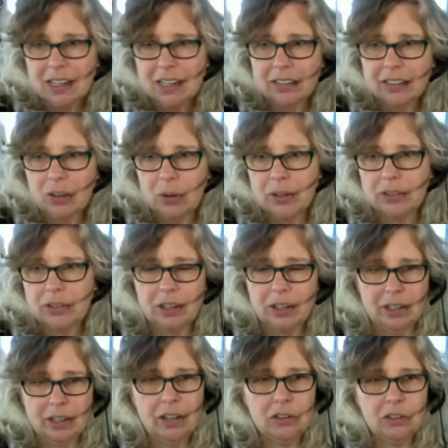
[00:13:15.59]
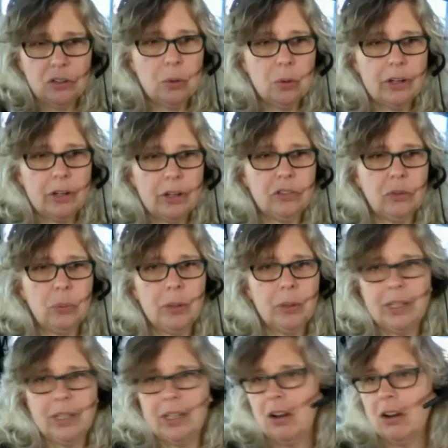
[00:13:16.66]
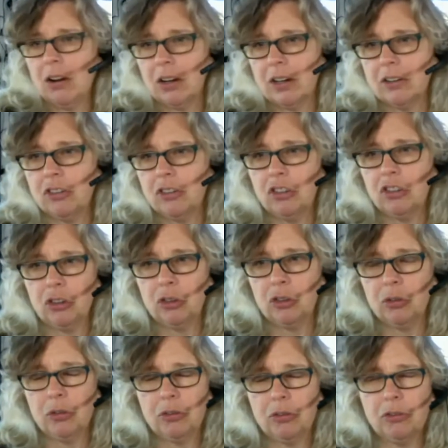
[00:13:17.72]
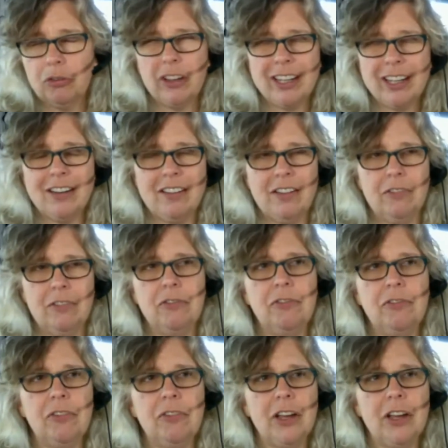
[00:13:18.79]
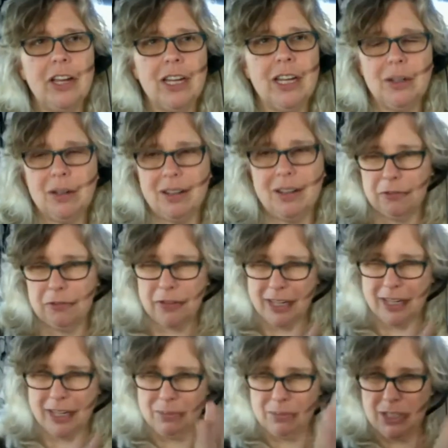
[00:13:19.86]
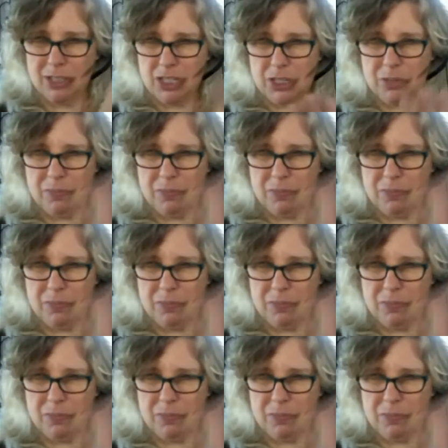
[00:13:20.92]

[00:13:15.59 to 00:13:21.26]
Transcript: It's always in a case report. It's really hard to find the fine